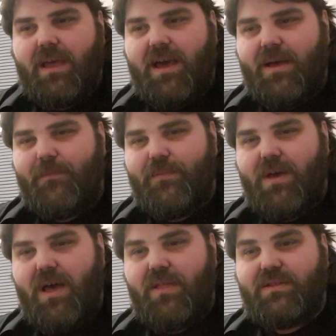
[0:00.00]

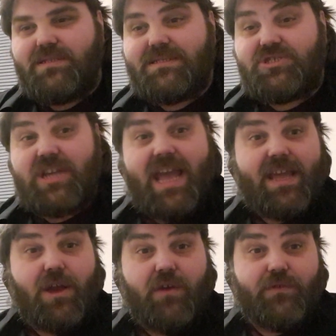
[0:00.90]

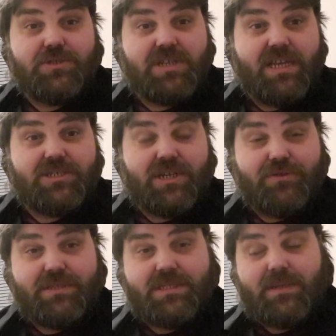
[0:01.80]
Jay over on Jay's
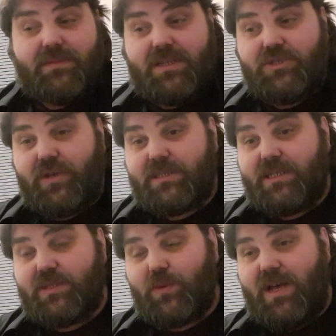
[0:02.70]
channel did something
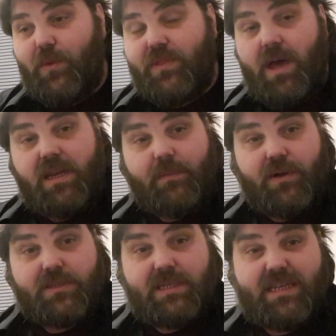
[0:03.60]
interesting as well with the honey
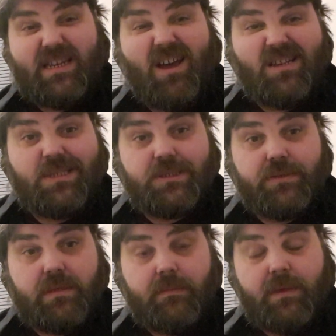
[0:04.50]
pots. He added honey
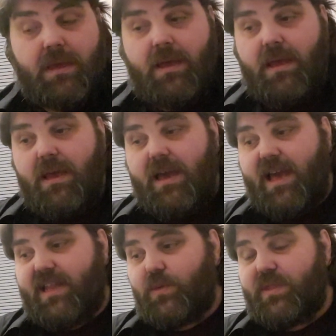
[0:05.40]
to them,
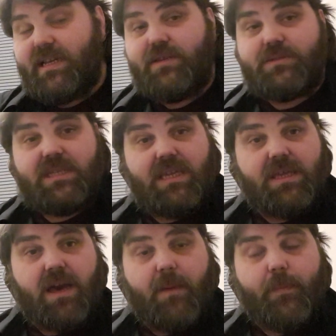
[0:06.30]
and with the little
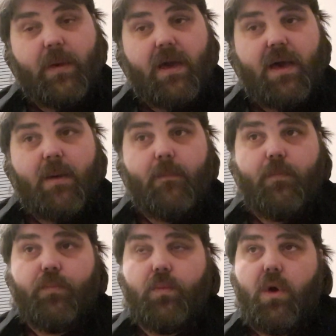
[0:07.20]
teacup
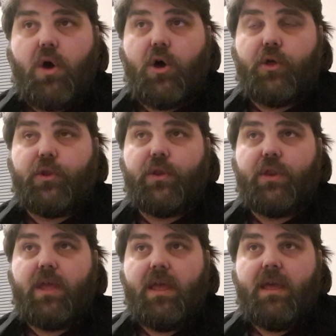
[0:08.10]

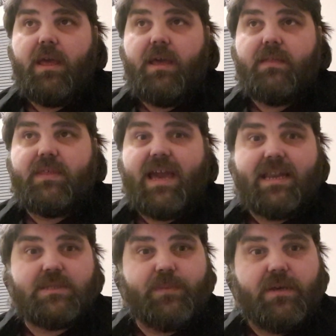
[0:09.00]
on the
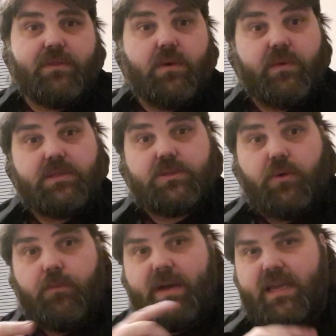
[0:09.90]
Alice build that we
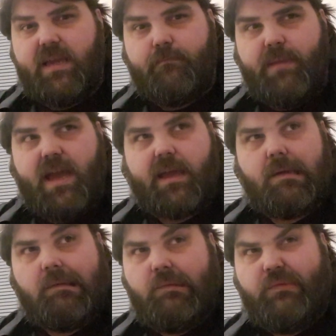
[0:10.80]
saw back in pack
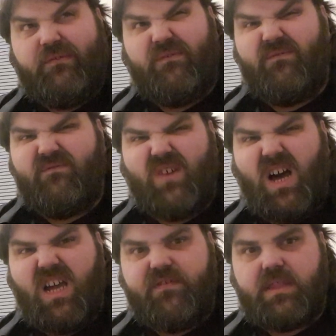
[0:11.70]

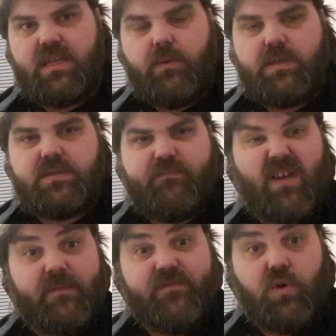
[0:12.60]
5, I think it was,
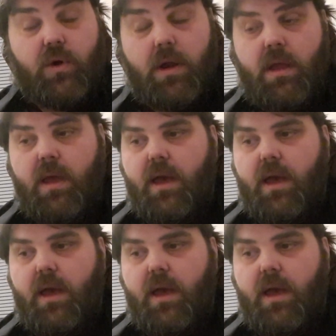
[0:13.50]
pack 4.